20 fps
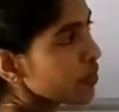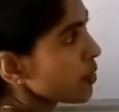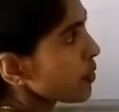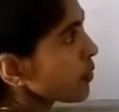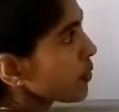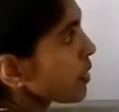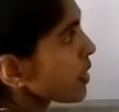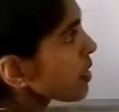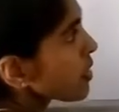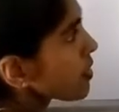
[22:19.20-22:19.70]

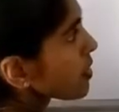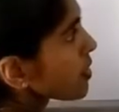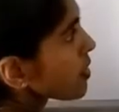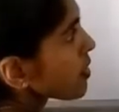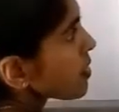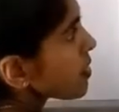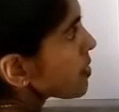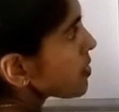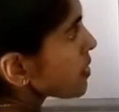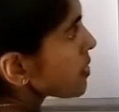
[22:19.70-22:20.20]
Okay,
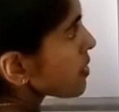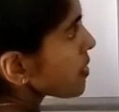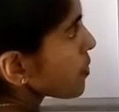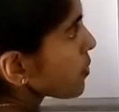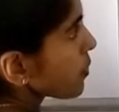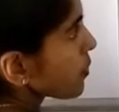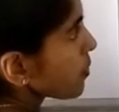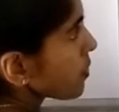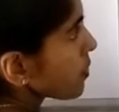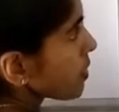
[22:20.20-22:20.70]

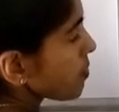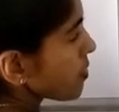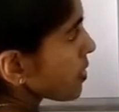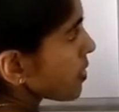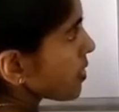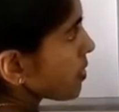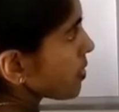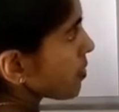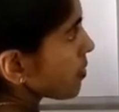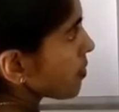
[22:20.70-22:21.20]
0,
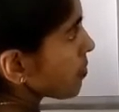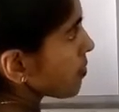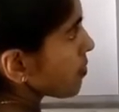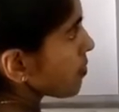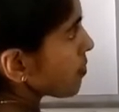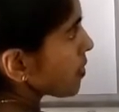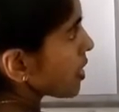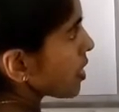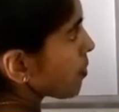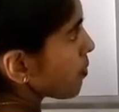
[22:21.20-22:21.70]
the
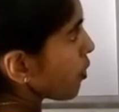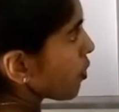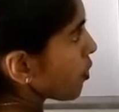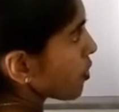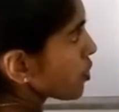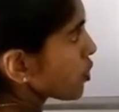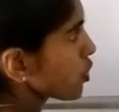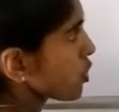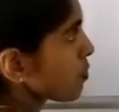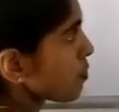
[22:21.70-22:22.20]
middle
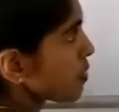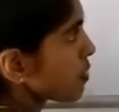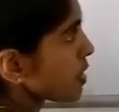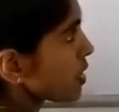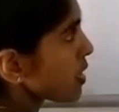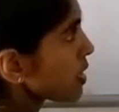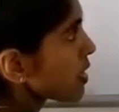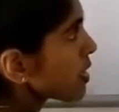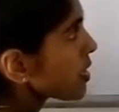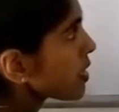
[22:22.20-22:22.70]
point should be
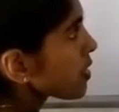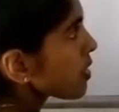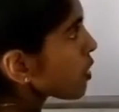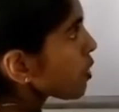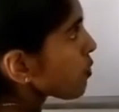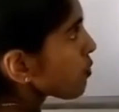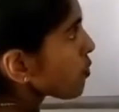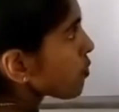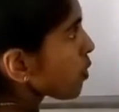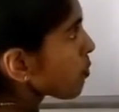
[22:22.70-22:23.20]
here.
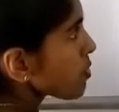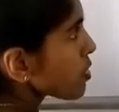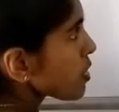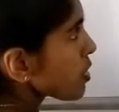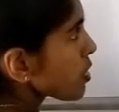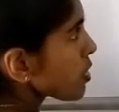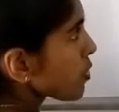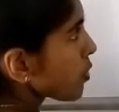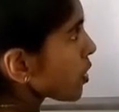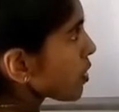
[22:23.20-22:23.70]
From
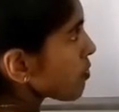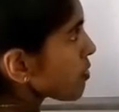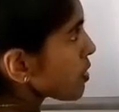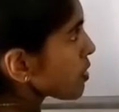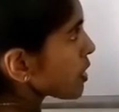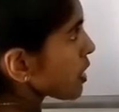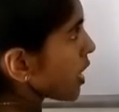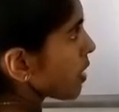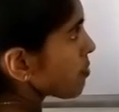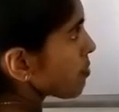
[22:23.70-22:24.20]
0 every
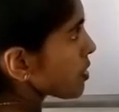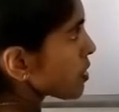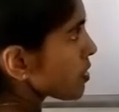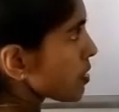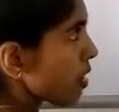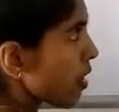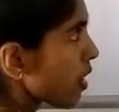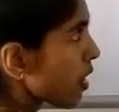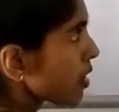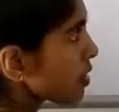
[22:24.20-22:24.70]
time
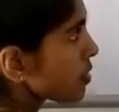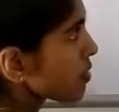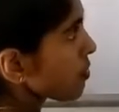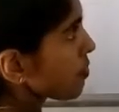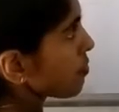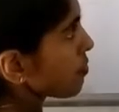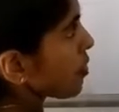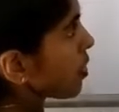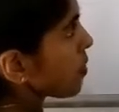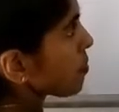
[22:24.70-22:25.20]
start,
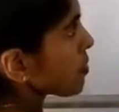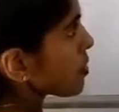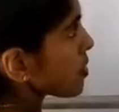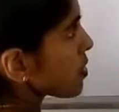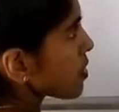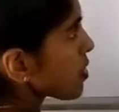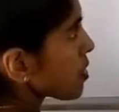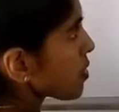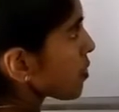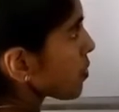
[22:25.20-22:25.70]
from
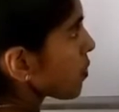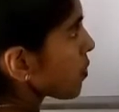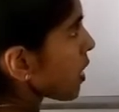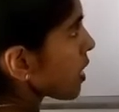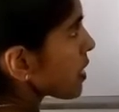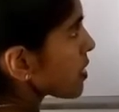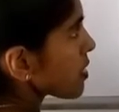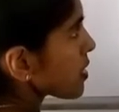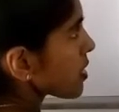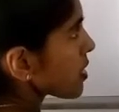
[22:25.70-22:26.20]
0
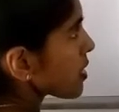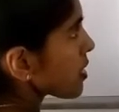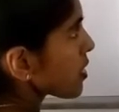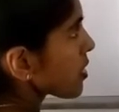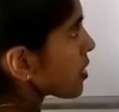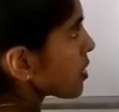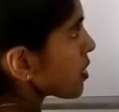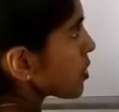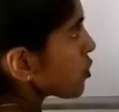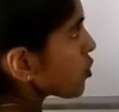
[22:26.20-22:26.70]
until
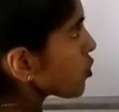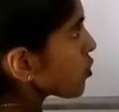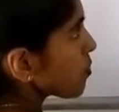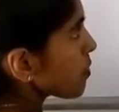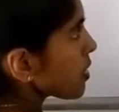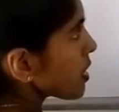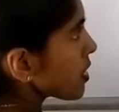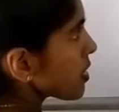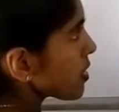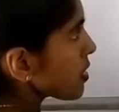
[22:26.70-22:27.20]
you
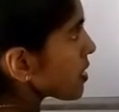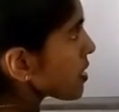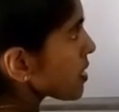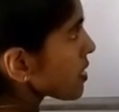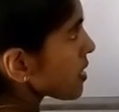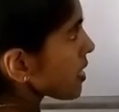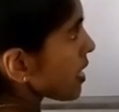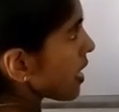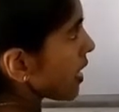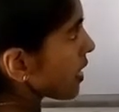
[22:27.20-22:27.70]
meet
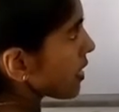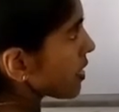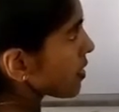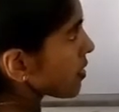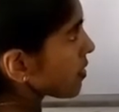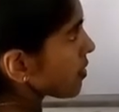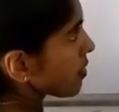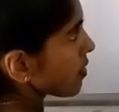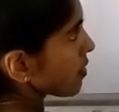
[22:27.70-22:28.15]
this line,